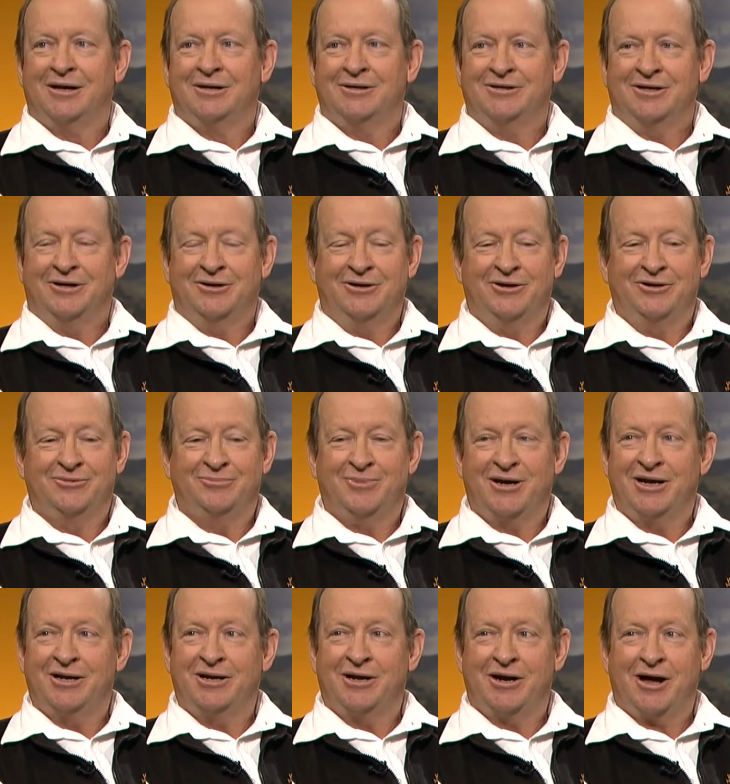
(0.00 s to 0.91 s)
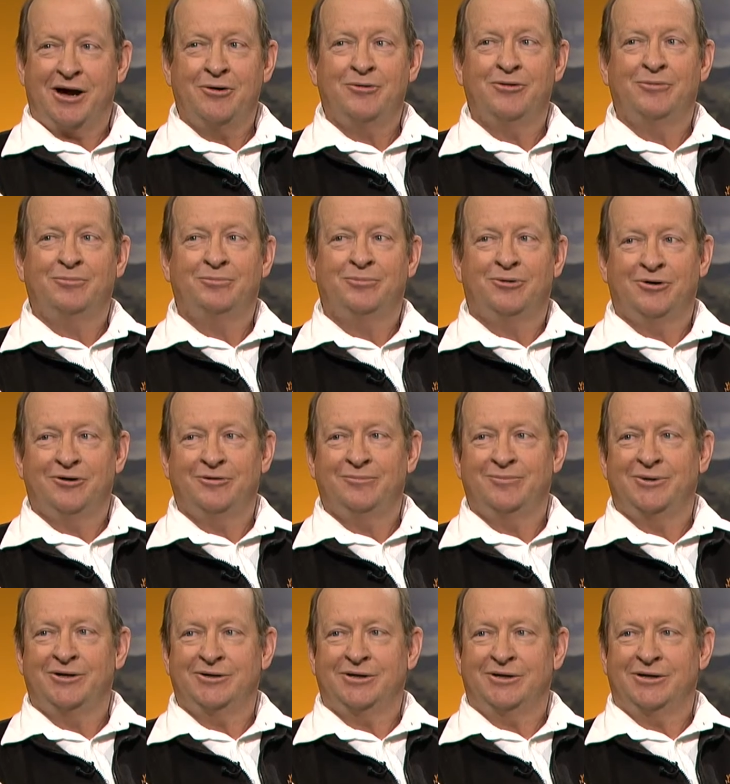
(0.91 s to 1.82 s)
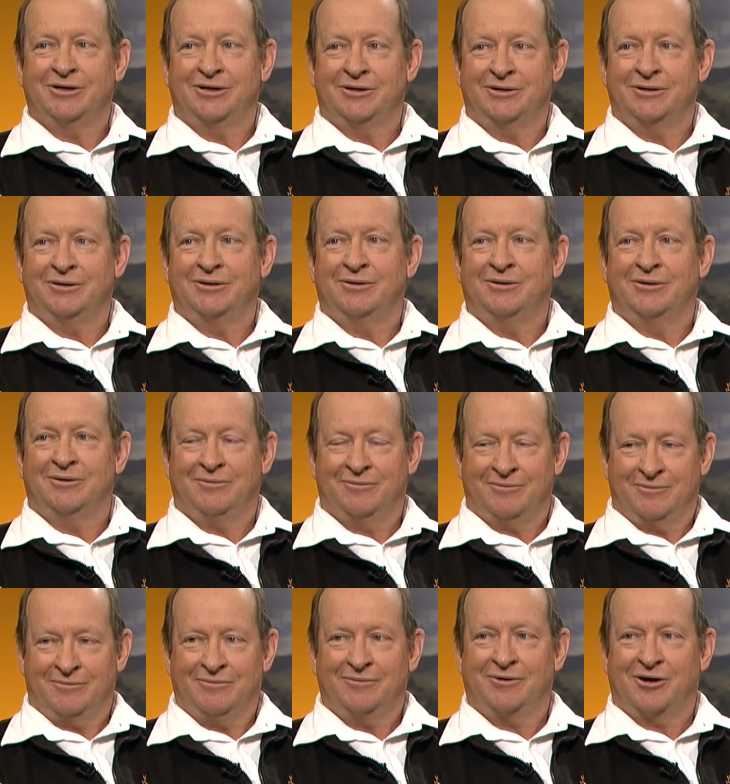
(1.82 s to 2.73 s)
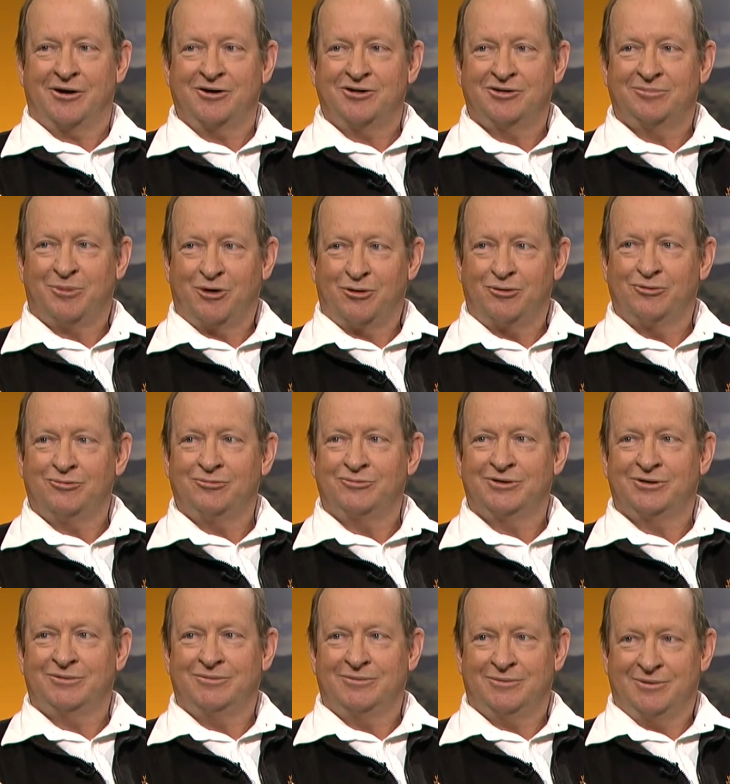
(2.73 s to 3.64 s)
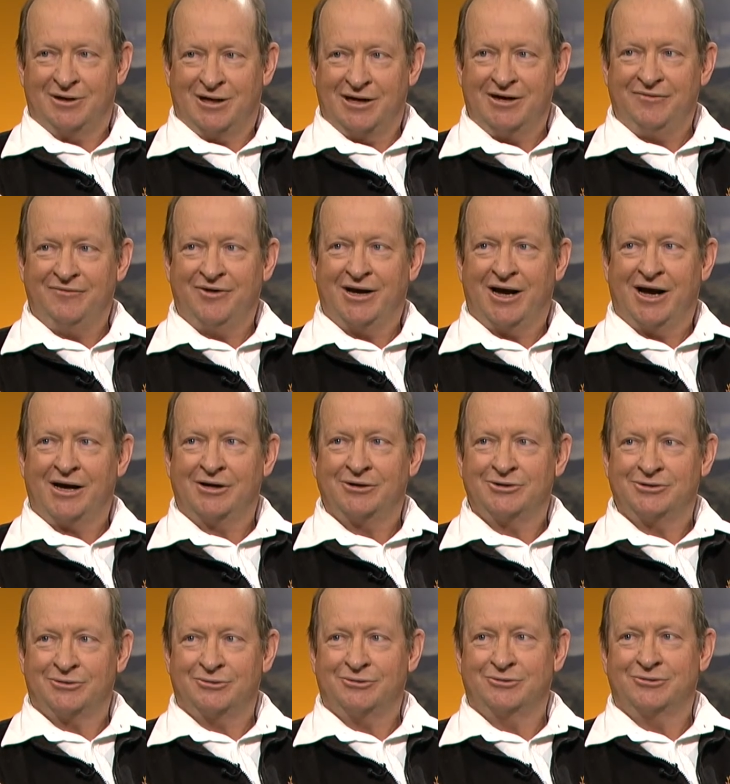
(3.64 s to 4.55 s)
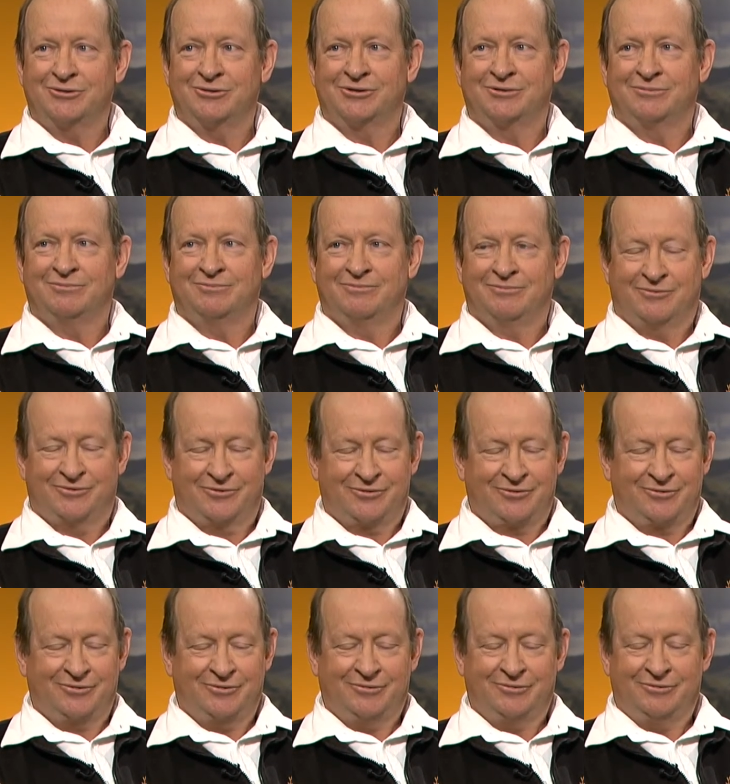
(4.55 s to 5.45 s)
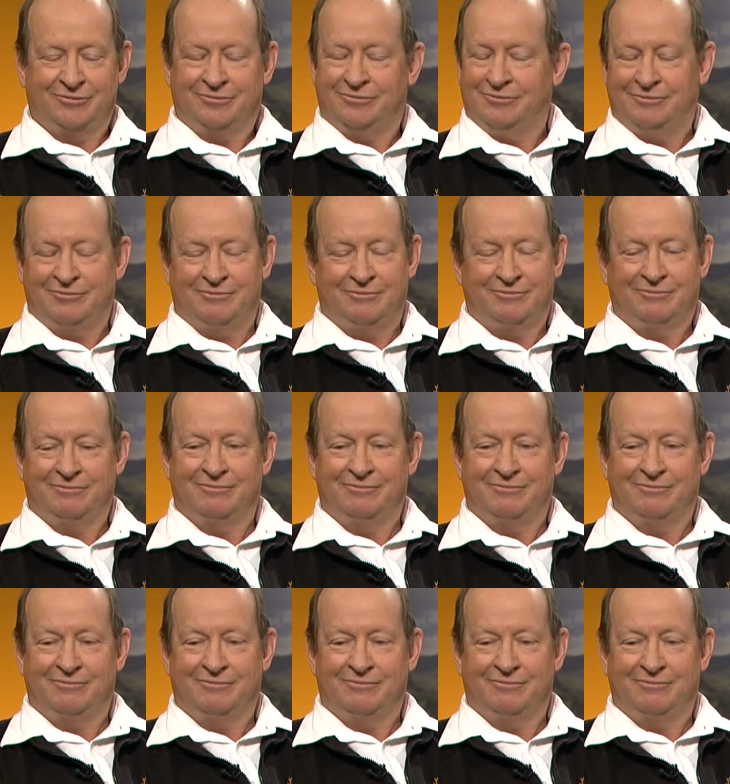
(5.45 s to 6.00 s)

So there's been no improvement in those bulls leaving our shores through,